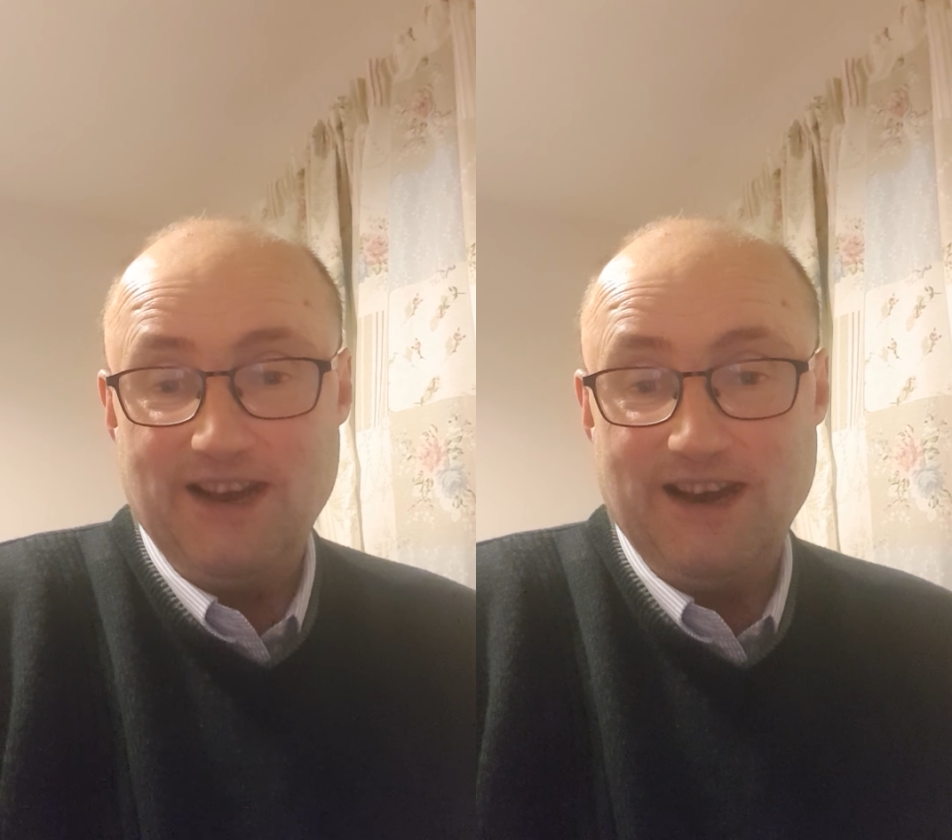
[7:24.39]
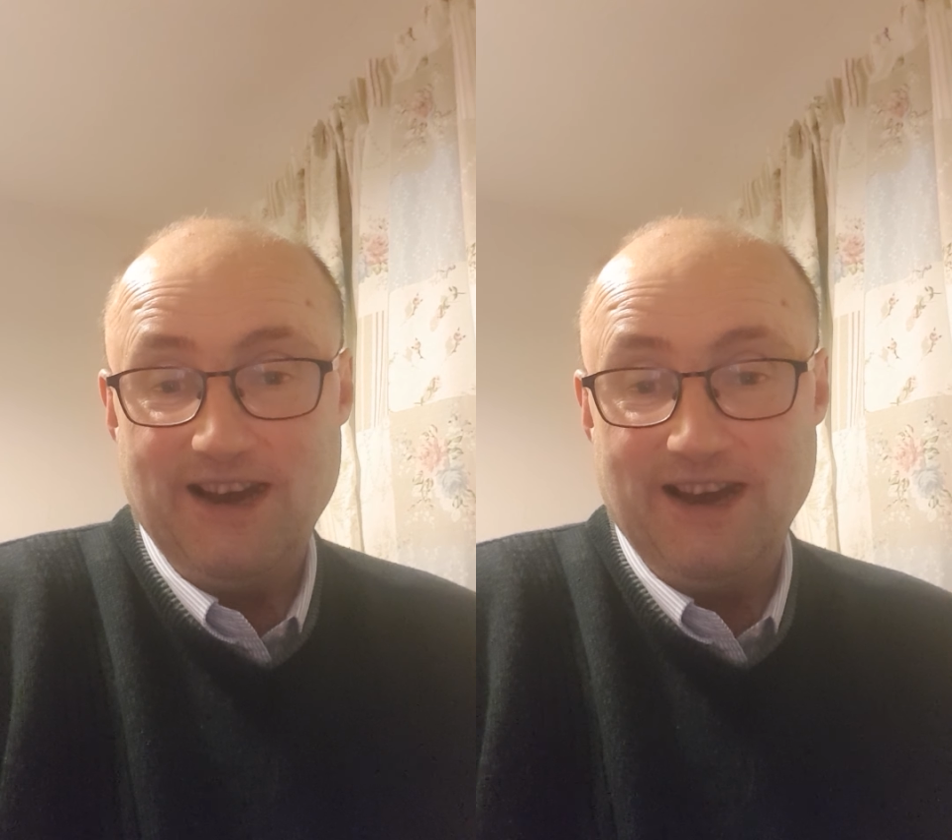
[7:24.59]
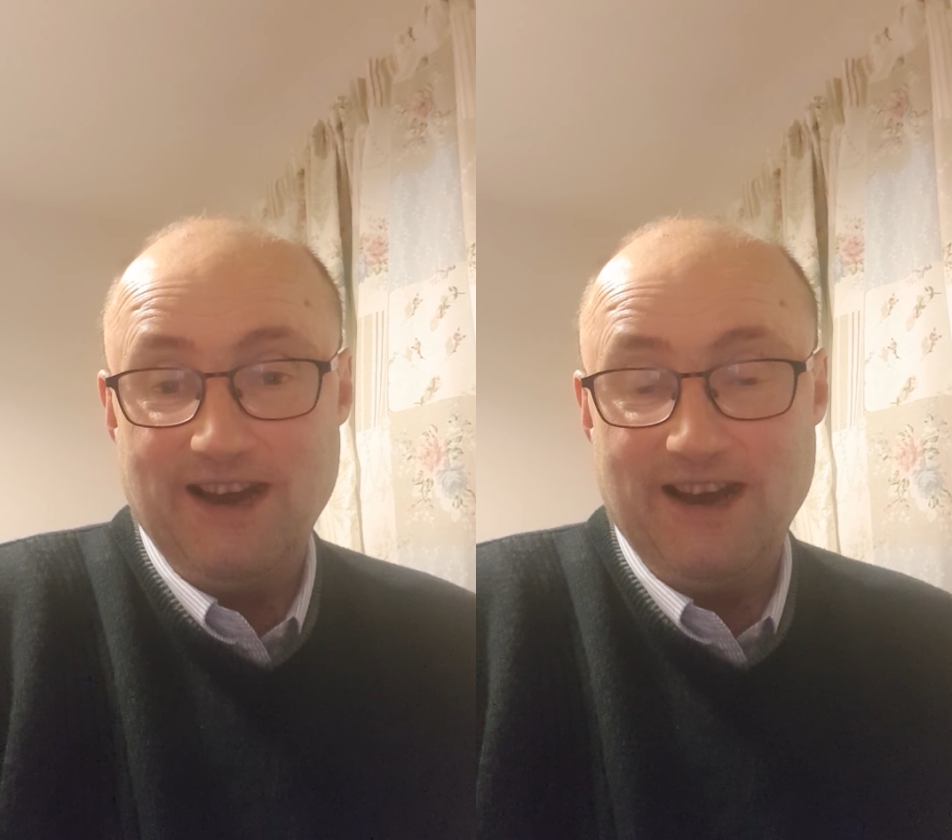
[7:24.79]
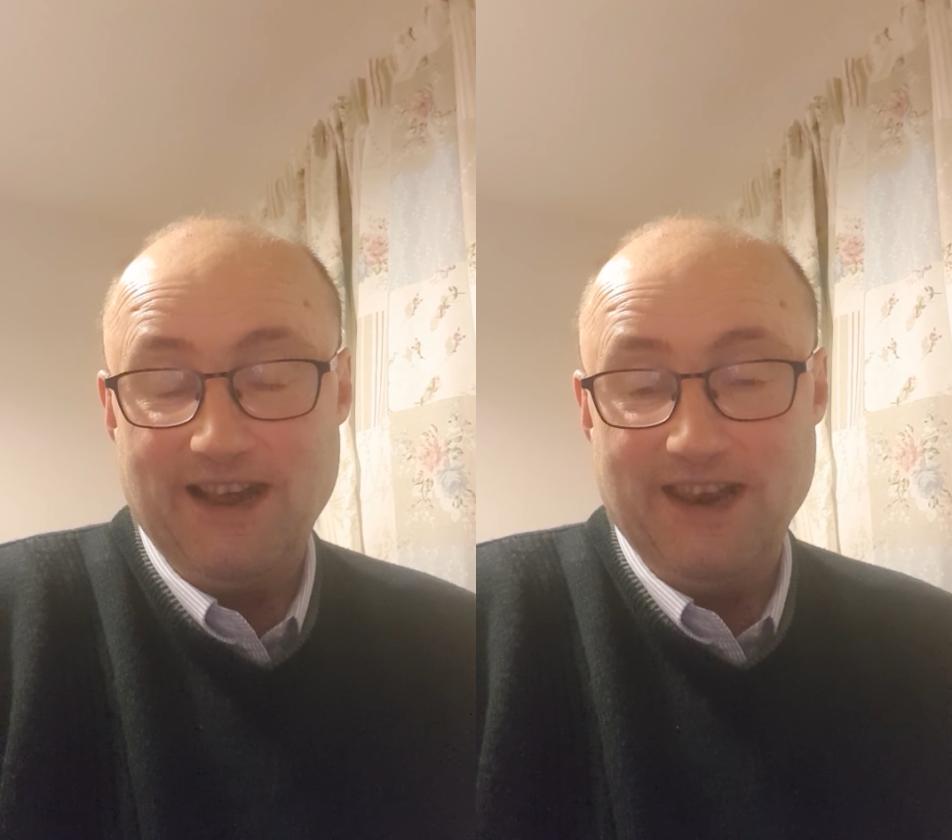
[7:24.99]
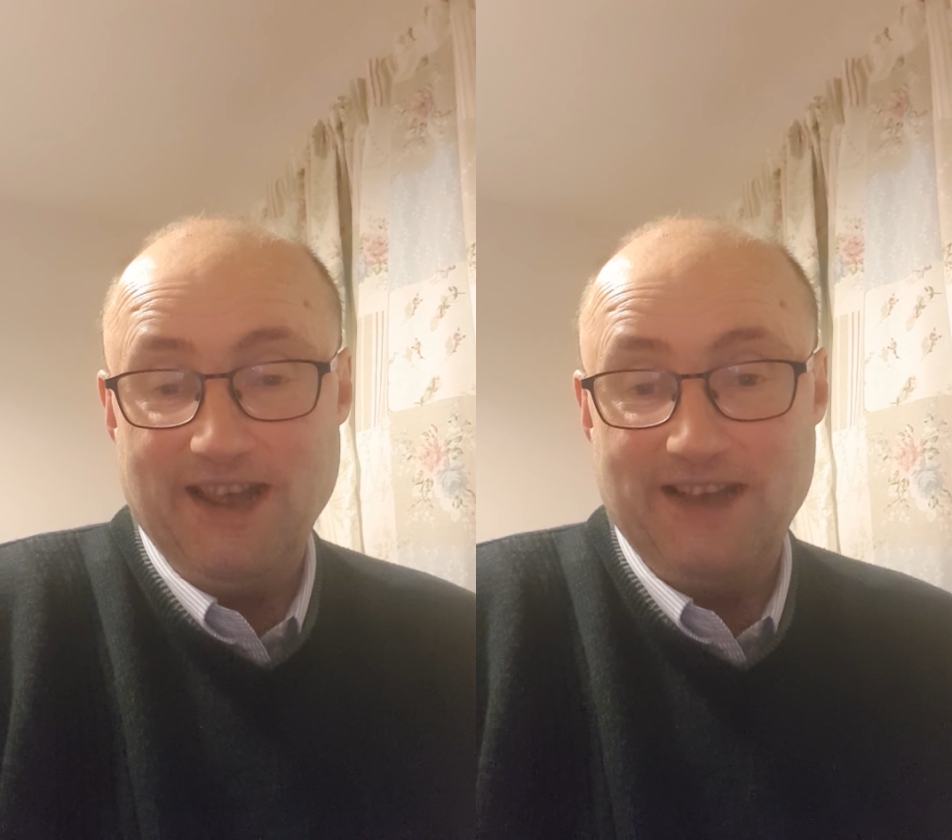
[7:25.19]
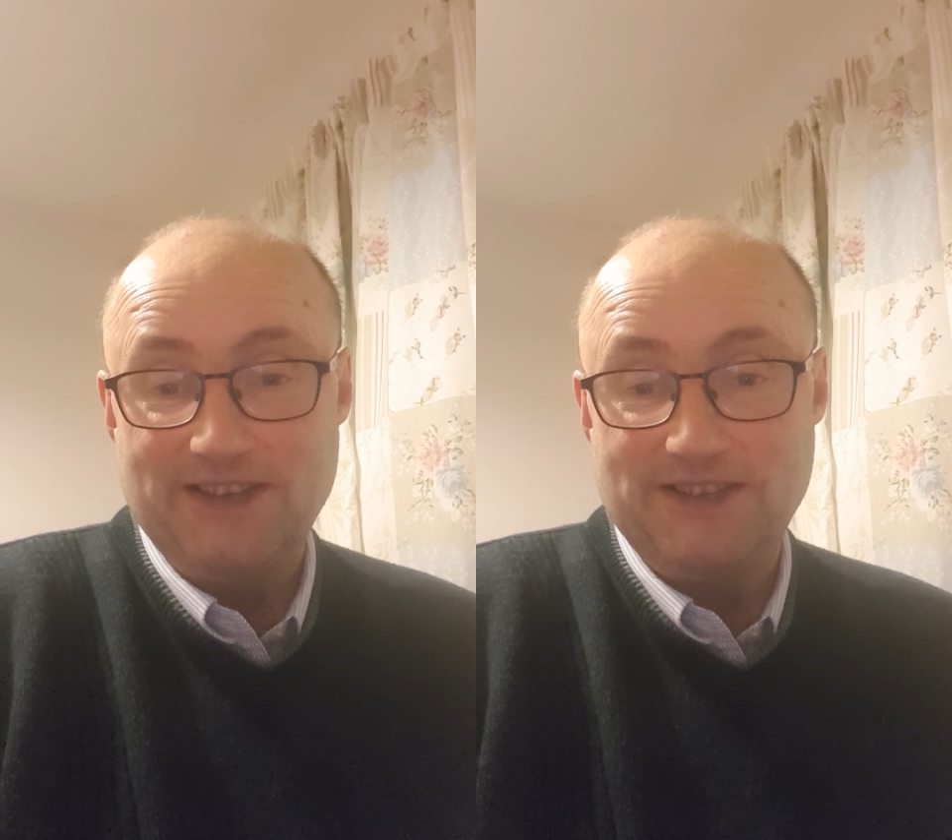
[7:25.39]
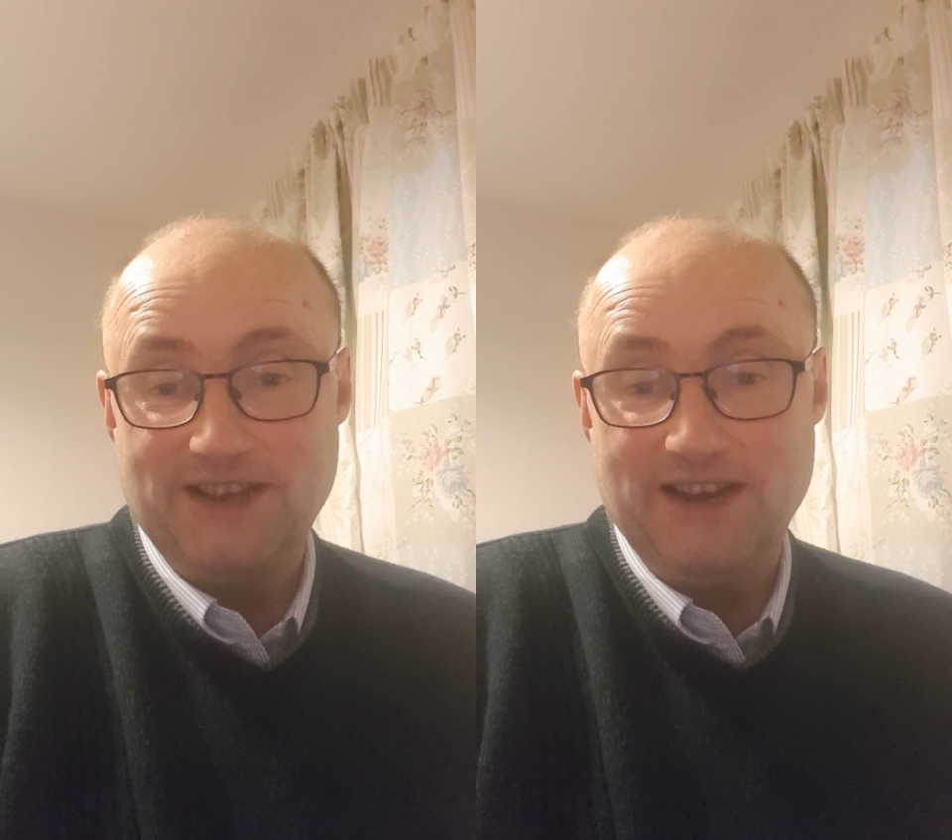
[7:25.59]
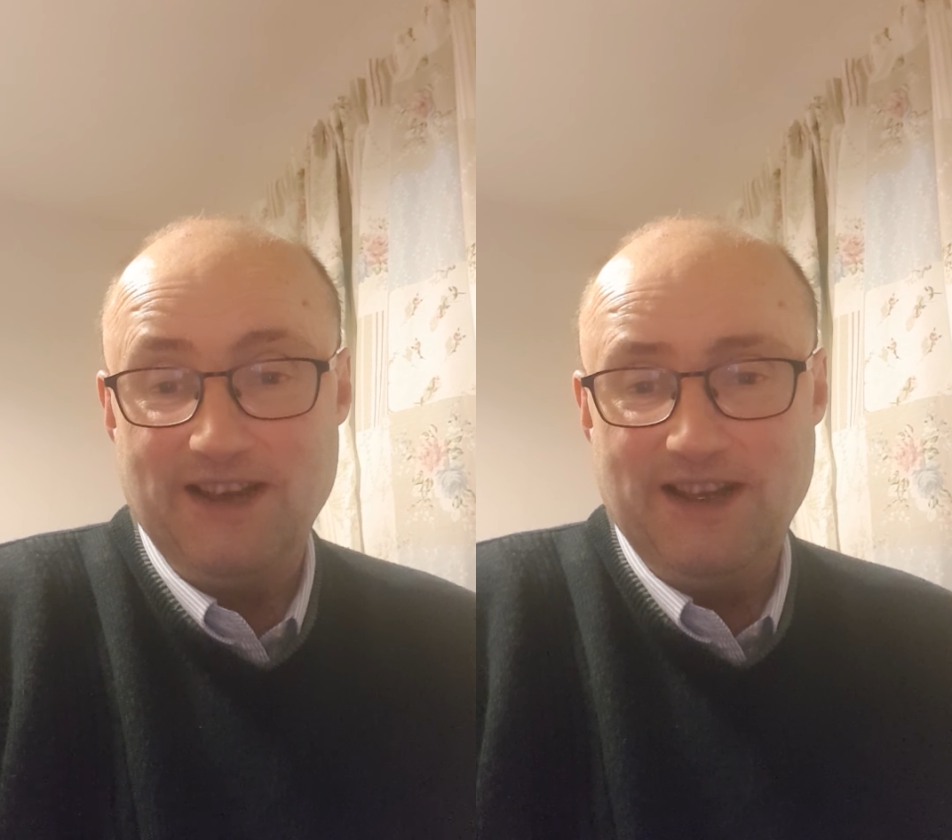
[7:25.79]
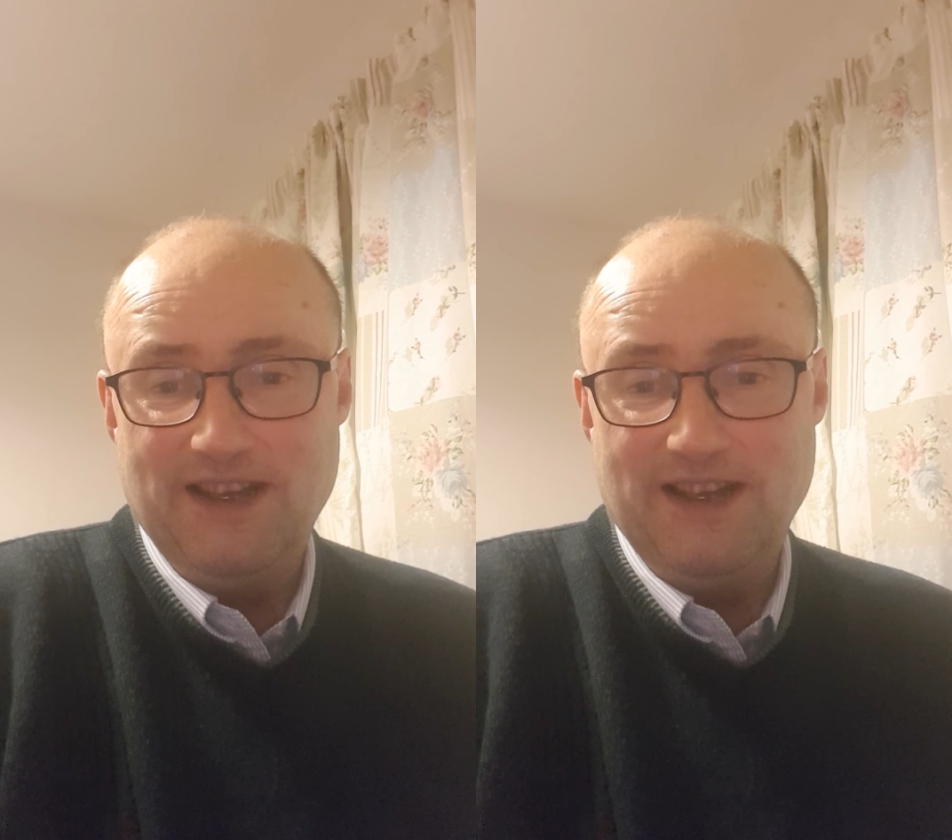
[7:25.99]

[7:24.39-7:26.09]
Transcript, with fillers: uh, and let's uh,